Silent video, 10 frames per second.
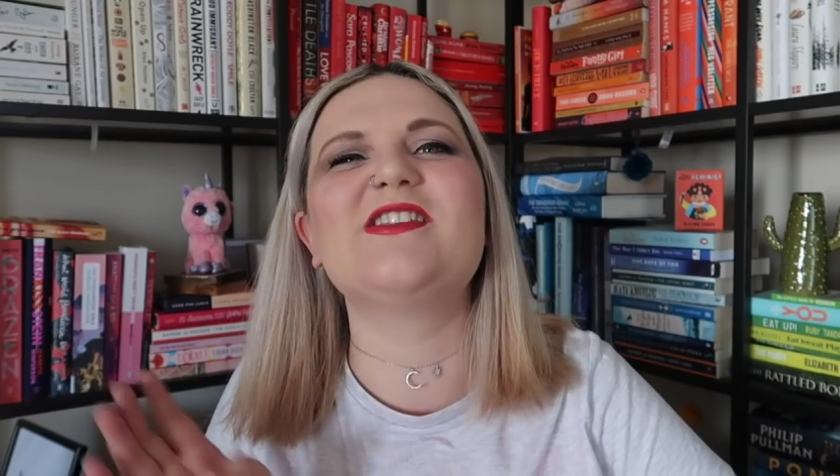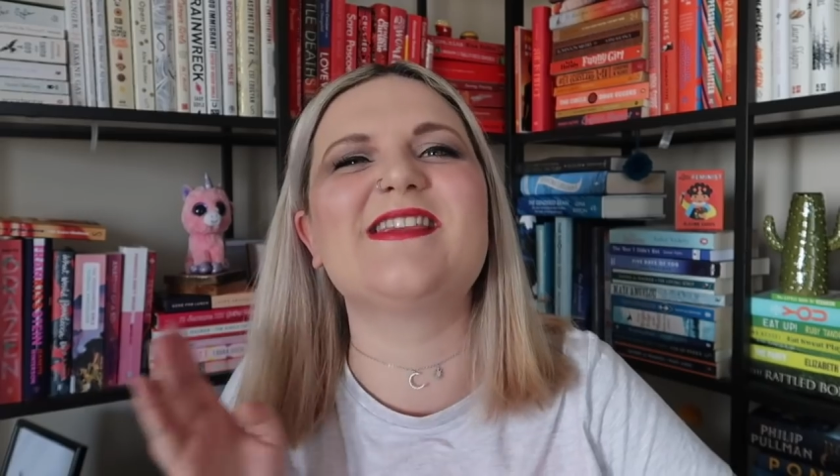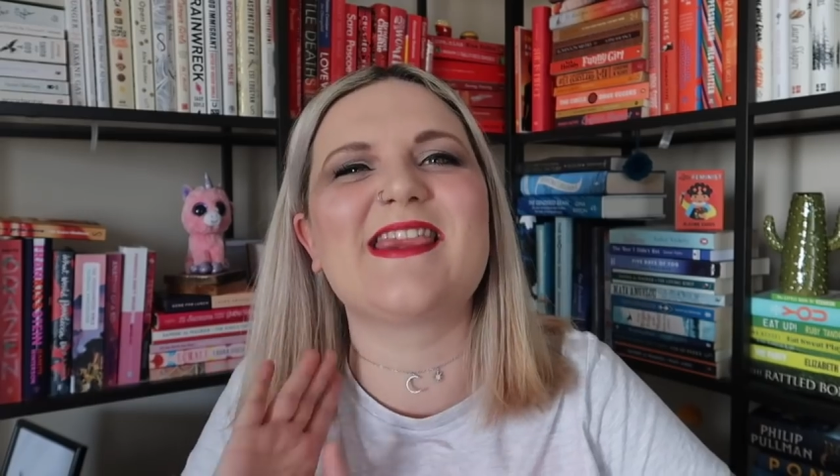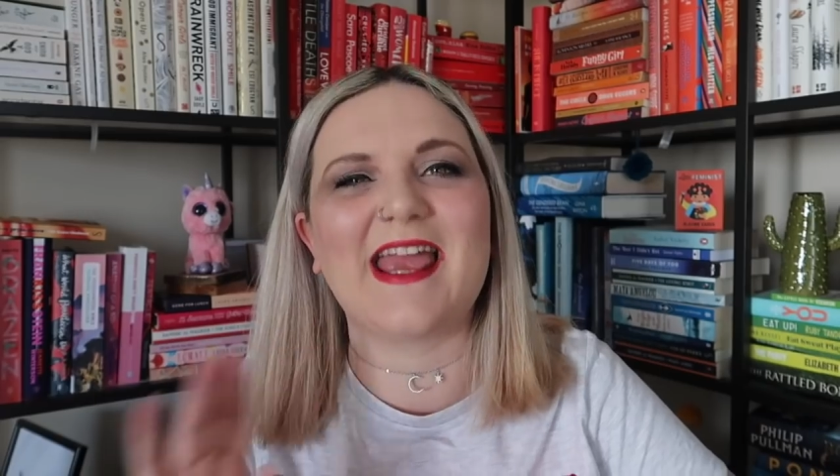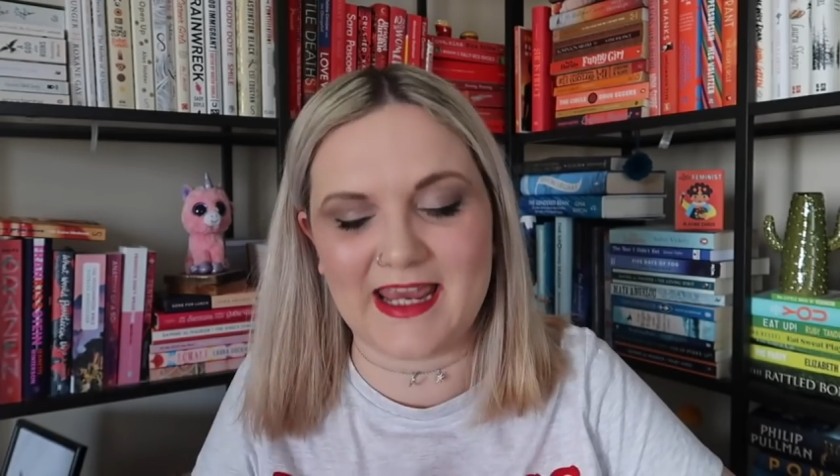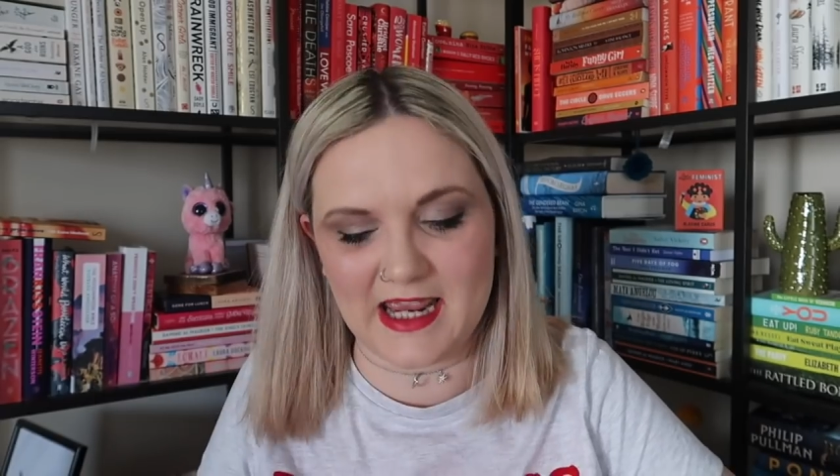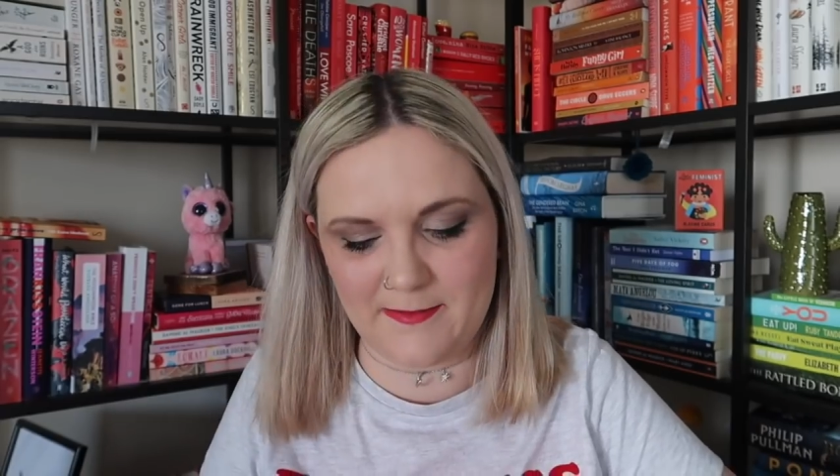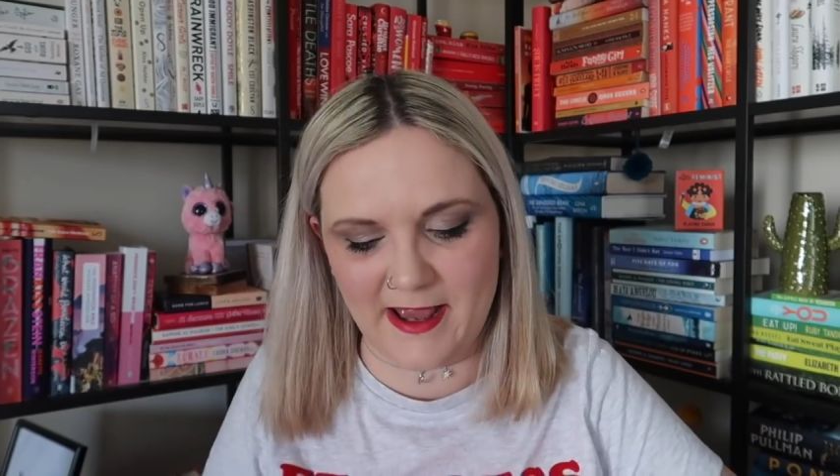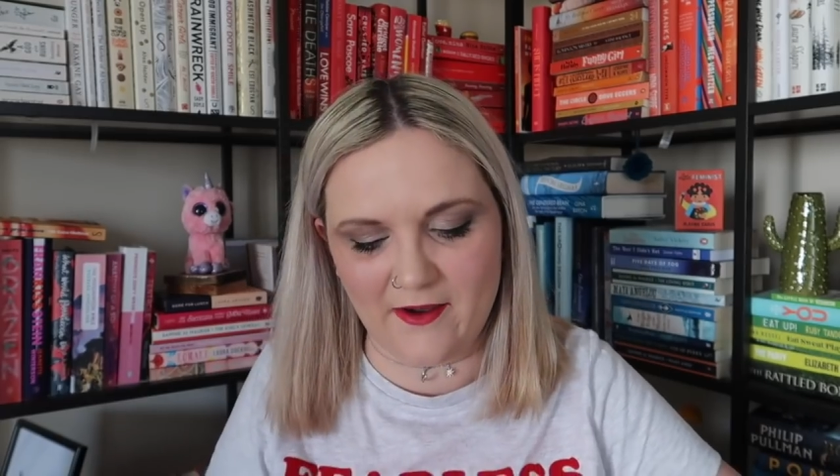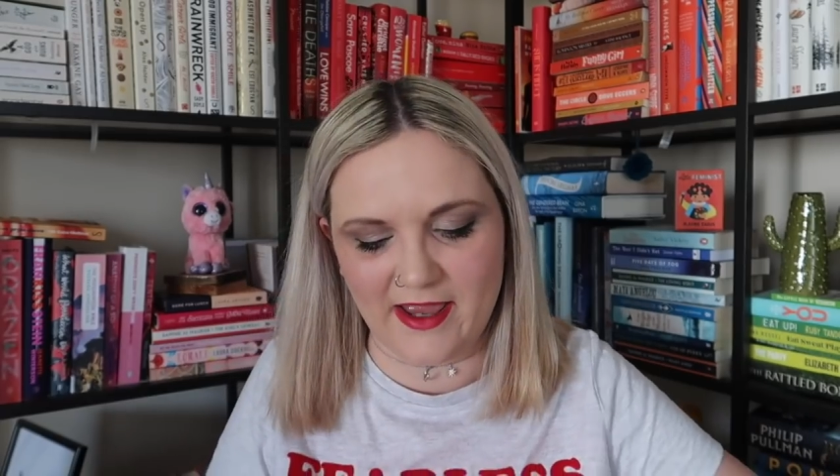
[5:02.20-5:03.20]
just
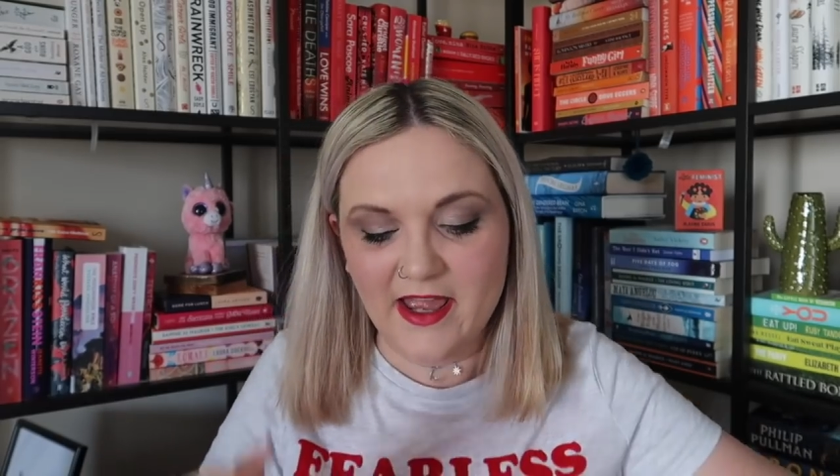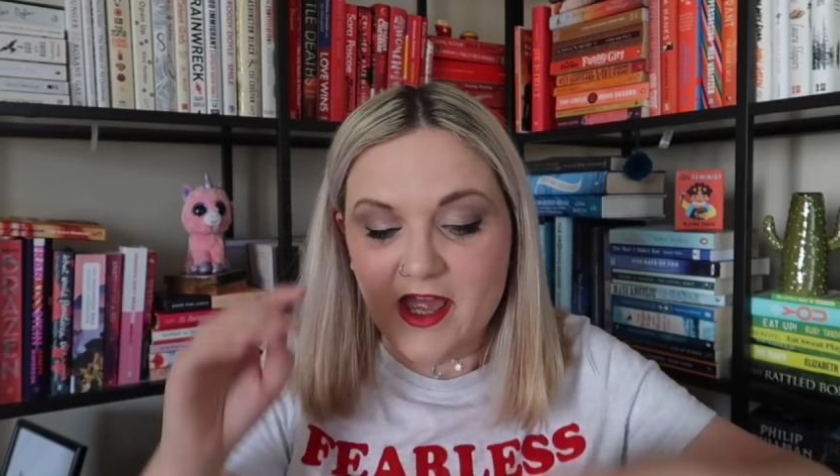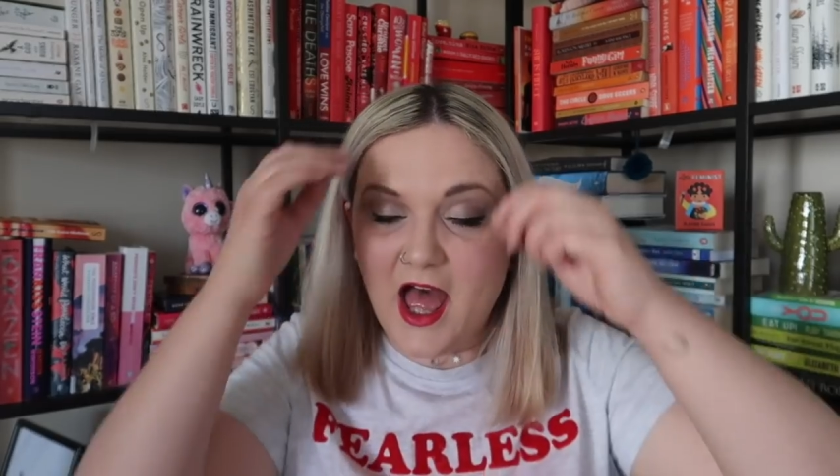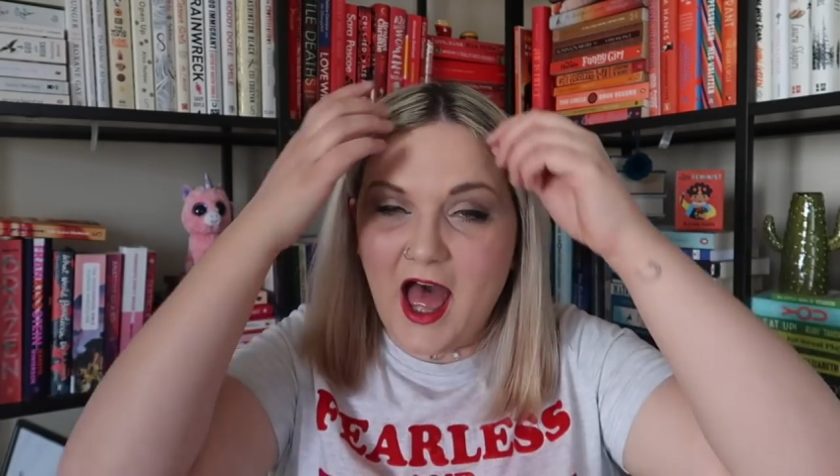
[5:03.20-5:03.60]
thinking about it.